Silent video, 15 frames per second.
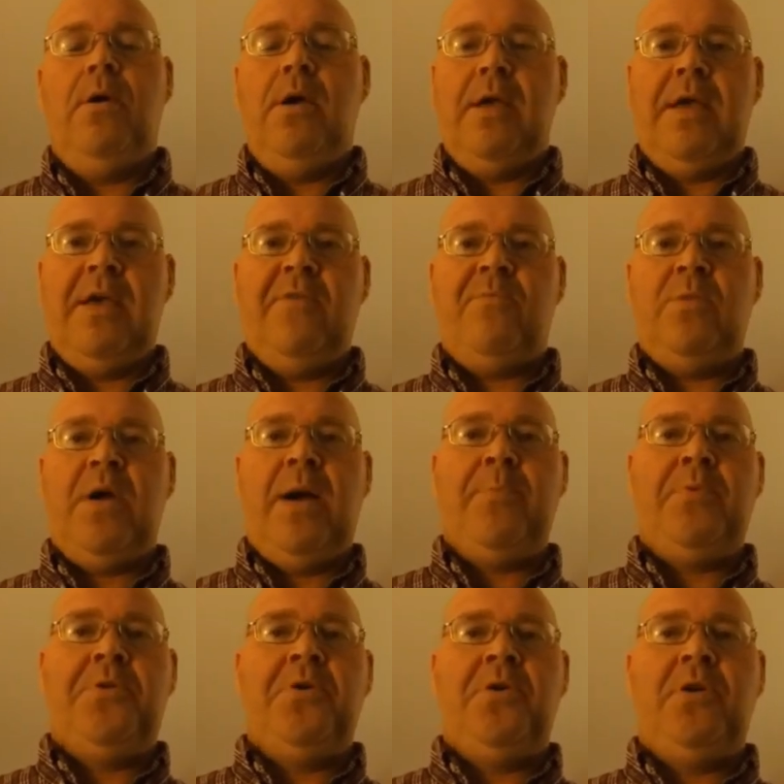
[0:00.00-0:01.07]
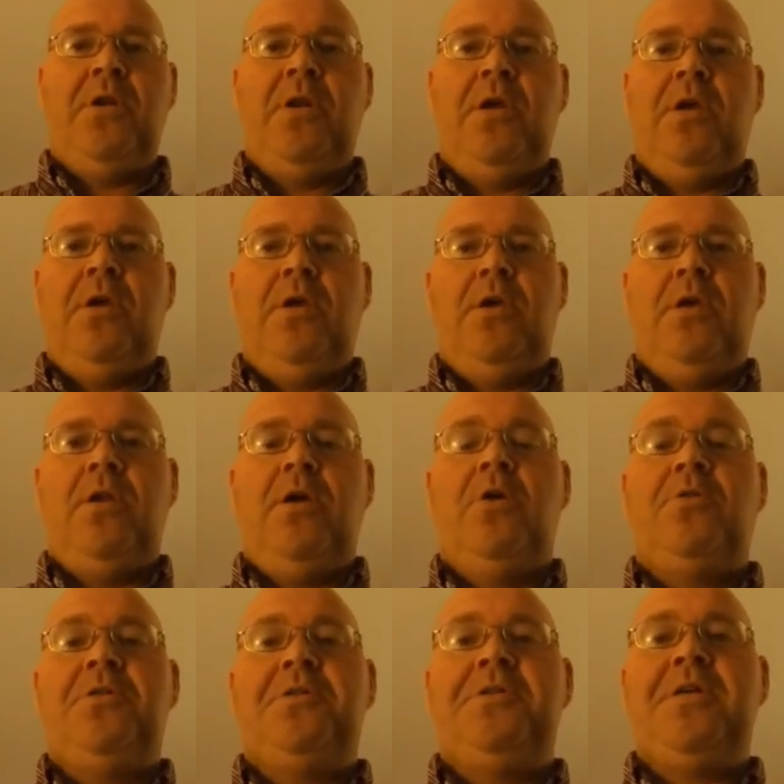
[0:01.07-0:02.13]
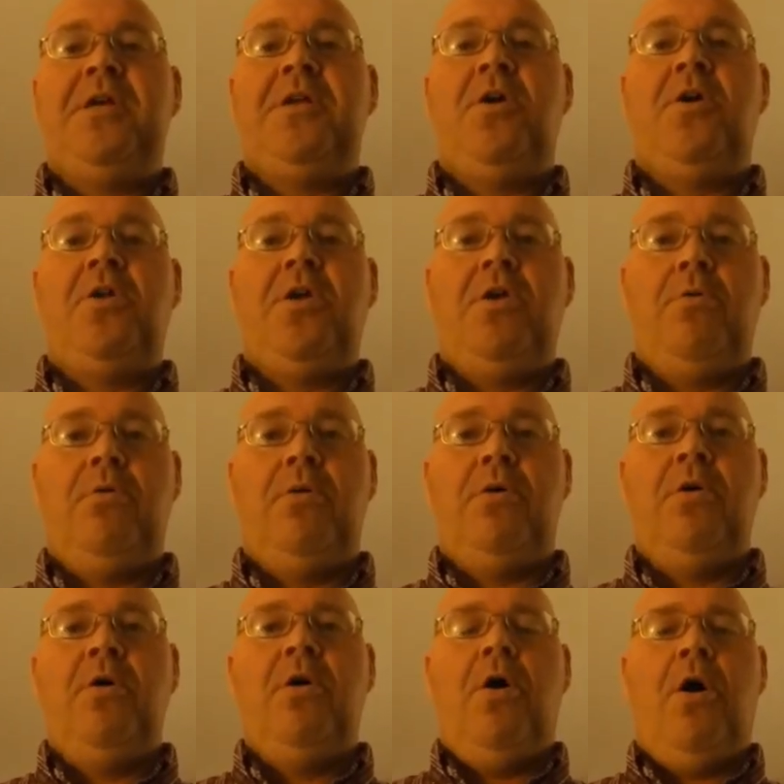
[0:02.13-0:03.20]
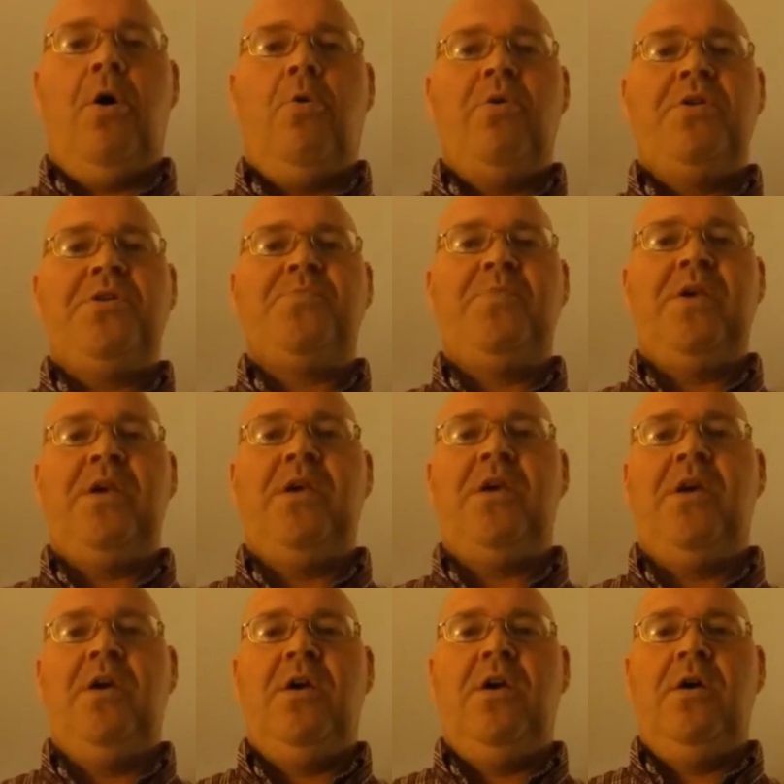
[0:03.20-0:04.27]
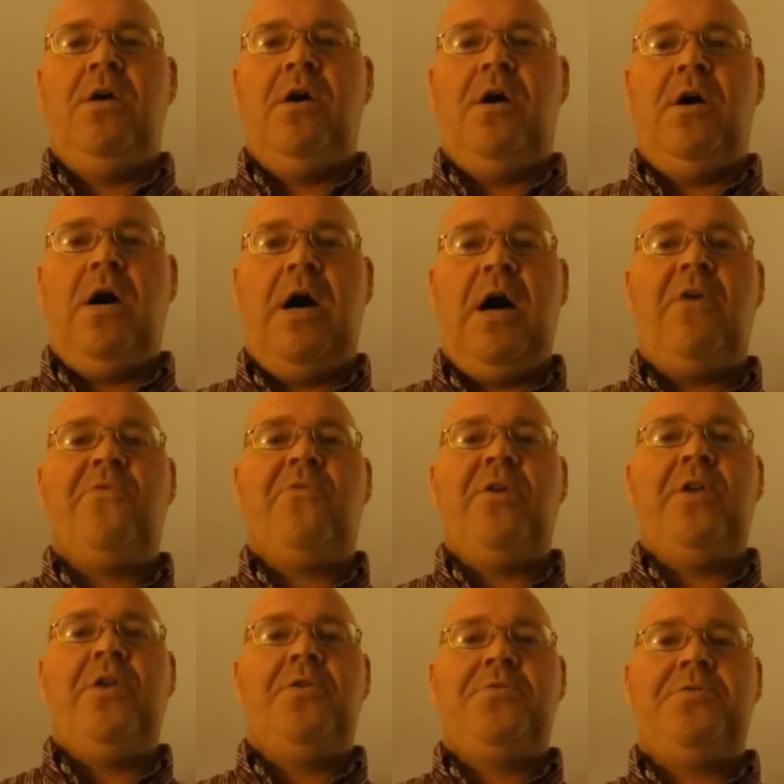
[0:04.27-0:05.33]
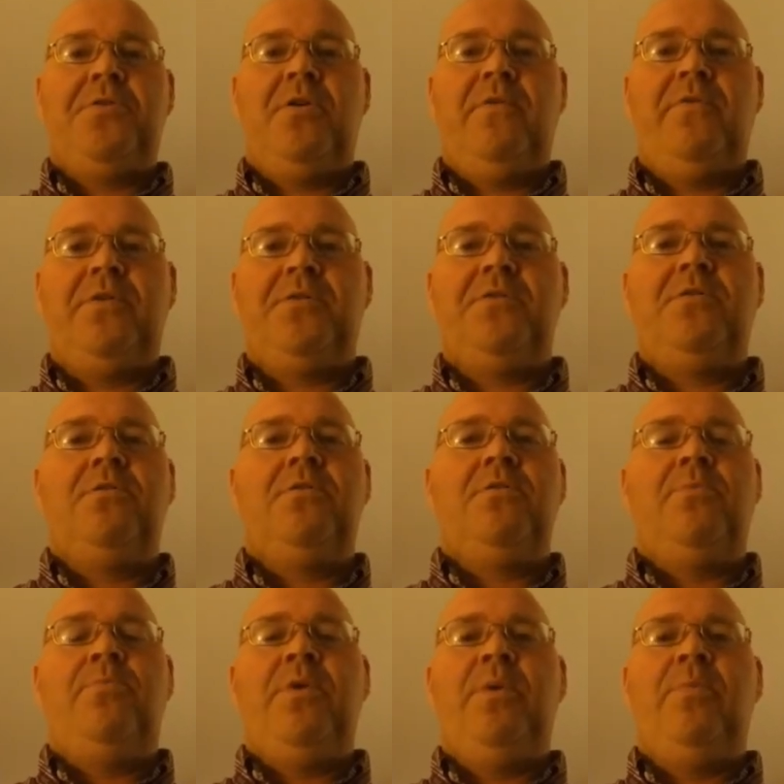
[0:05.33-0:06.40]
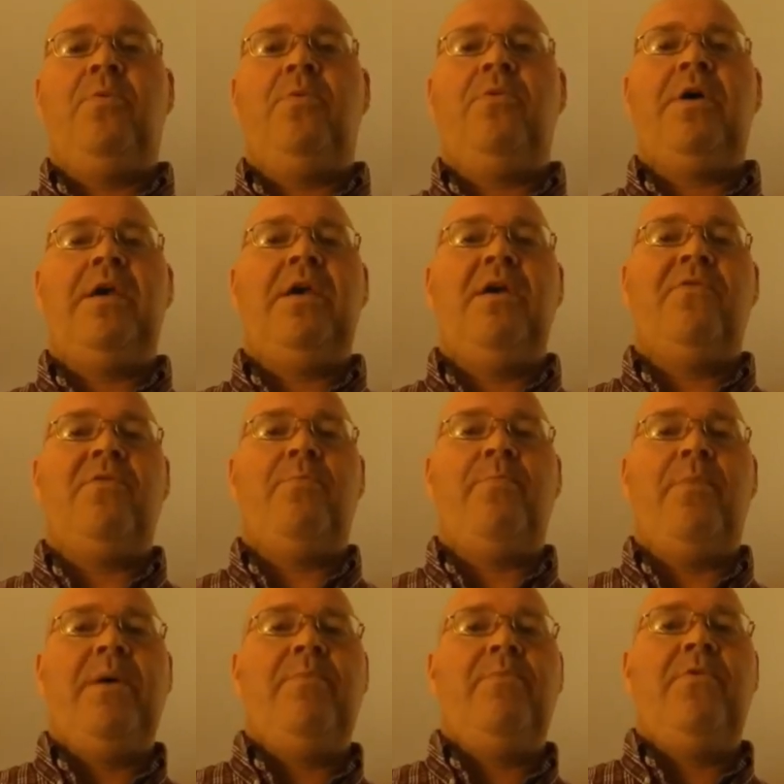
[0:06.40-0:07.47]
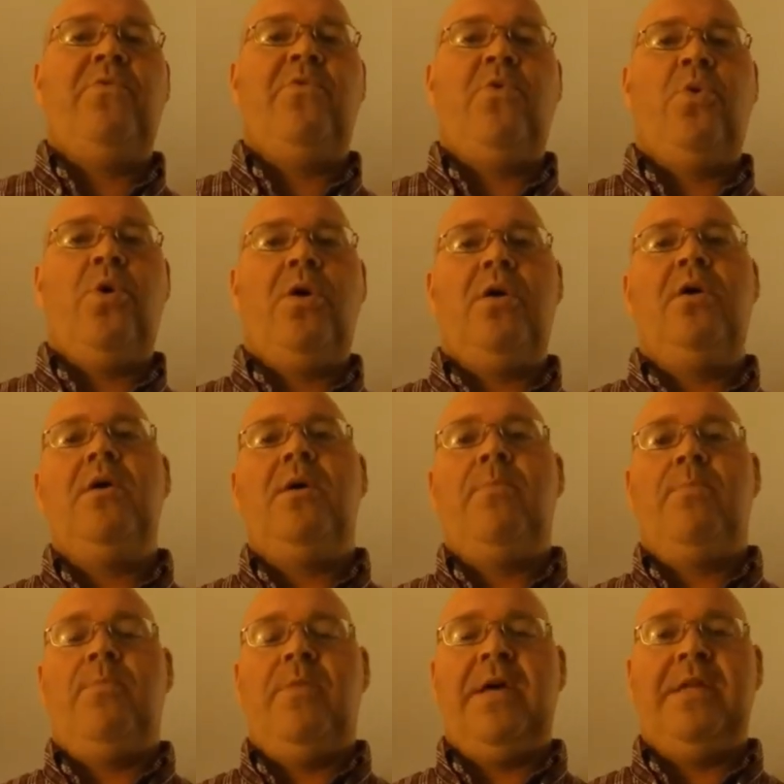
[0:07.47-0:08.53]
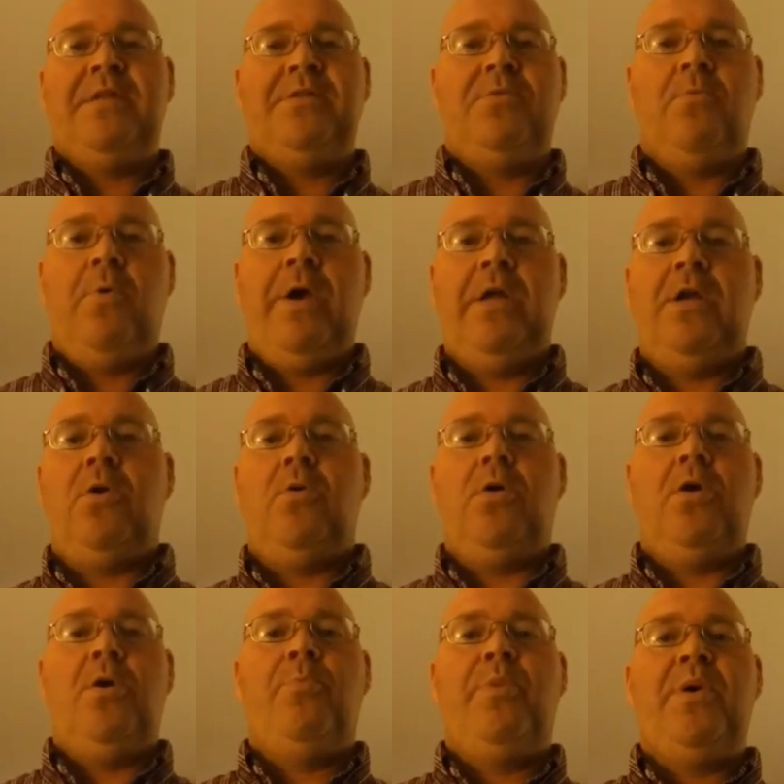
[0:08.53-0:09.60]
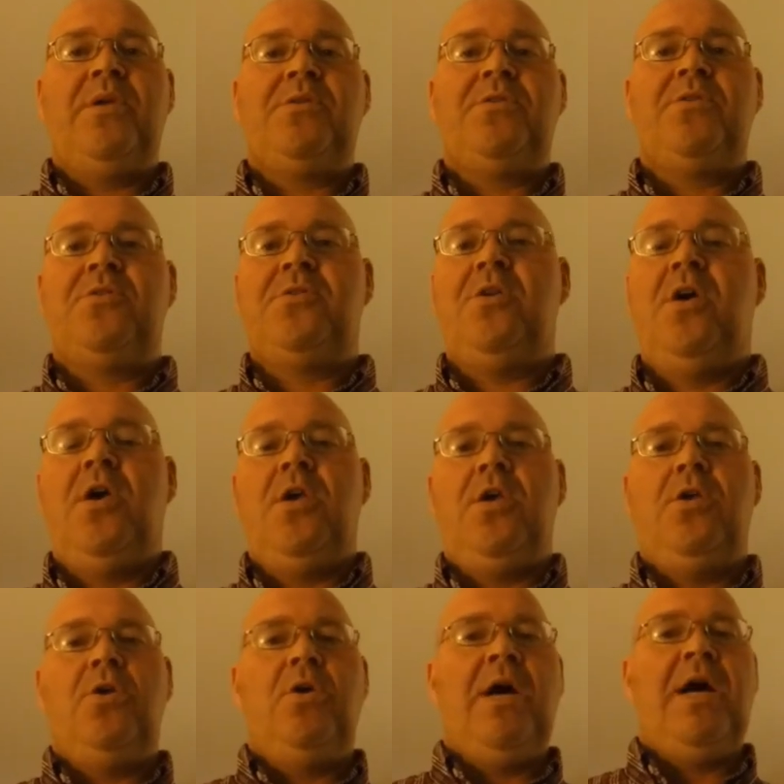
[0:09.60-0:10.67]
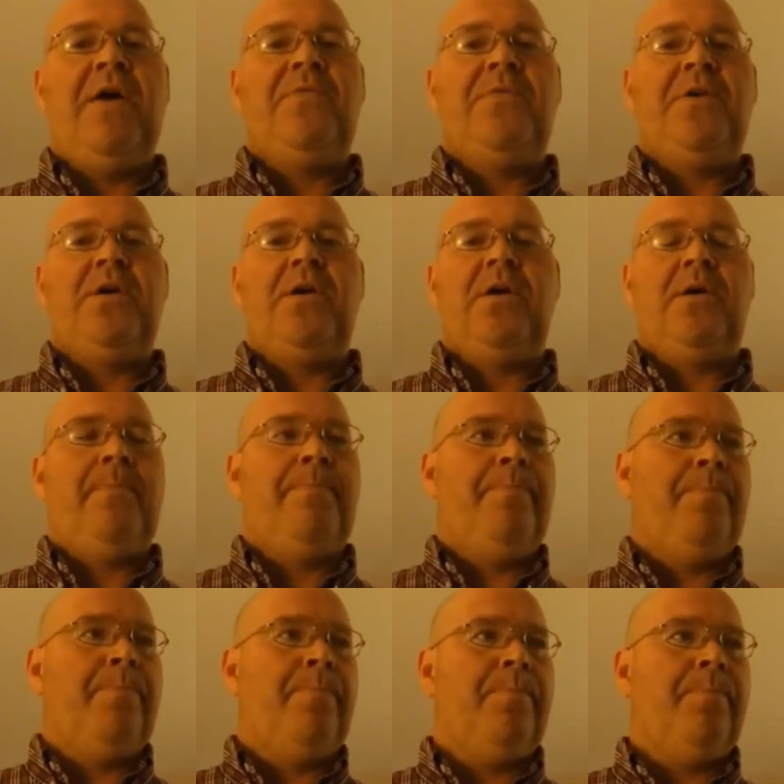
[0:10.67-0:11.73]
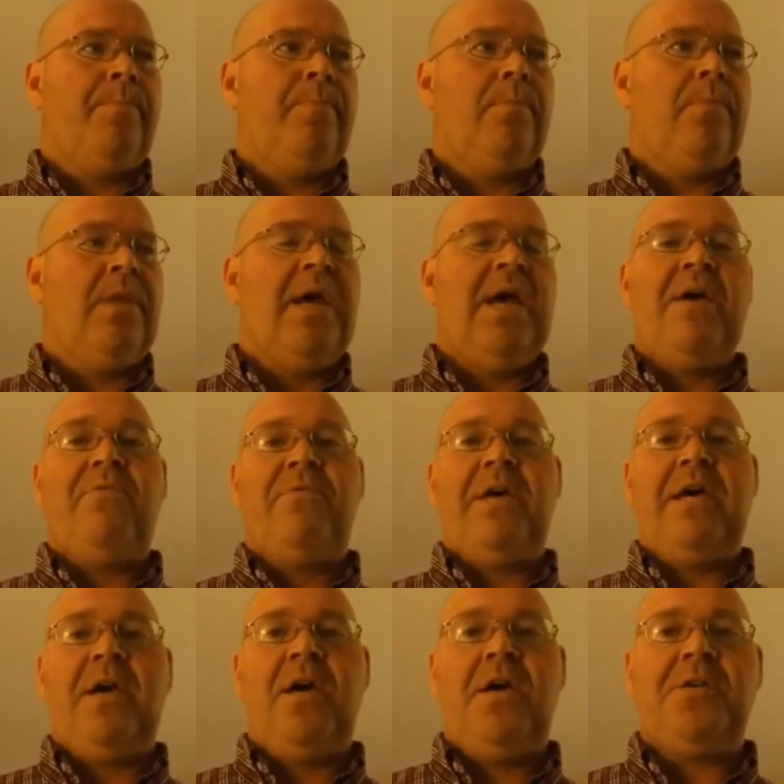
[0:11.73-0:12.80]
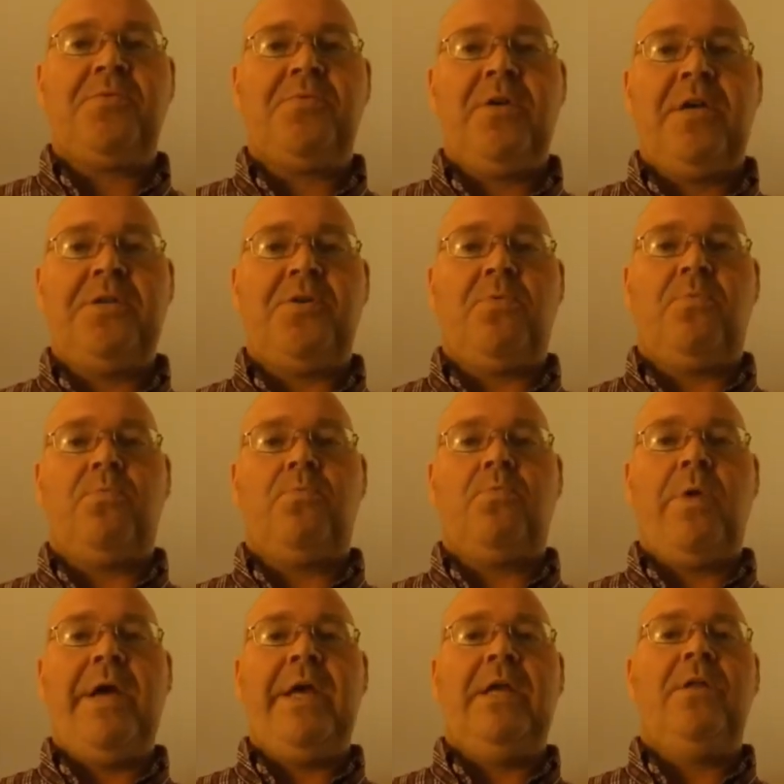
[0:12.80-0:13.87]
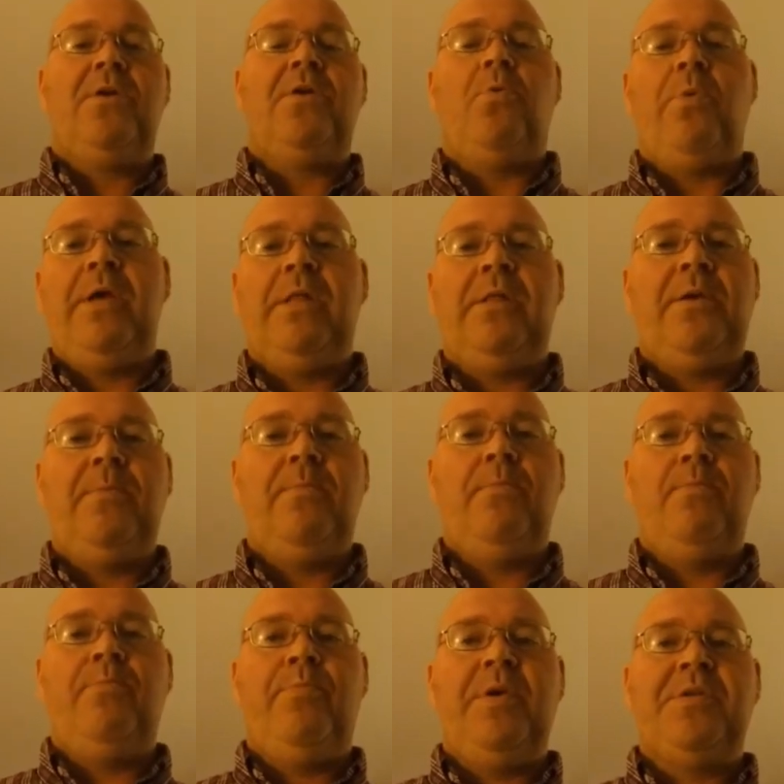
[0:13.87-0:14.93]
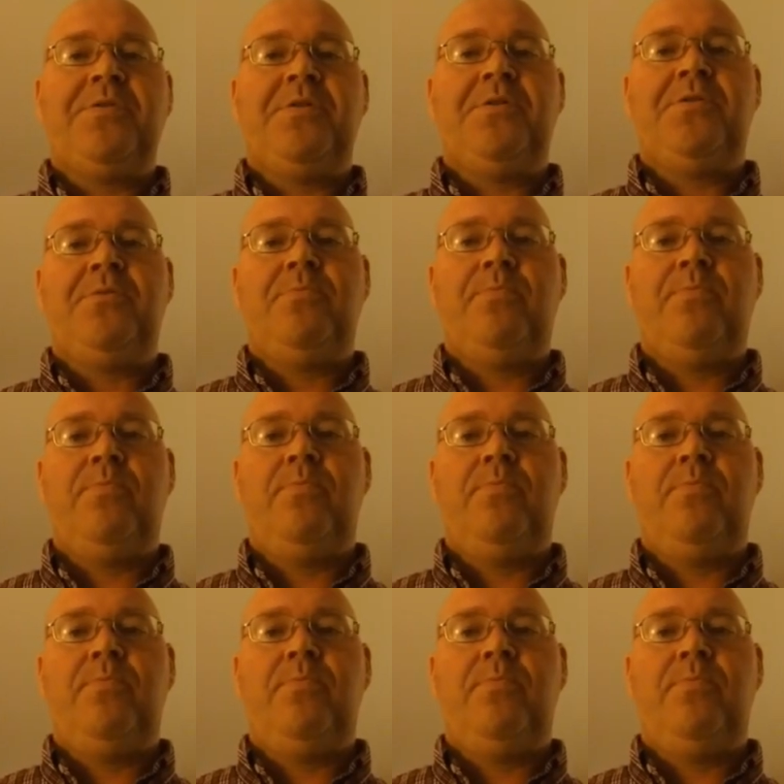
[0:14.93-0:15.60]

give them the opportunity, you know, to say no to you. Always be uh, offering your service to people that you haven't met before. That's a way to grow your business. You don't have to have that customer as a regular or weekly business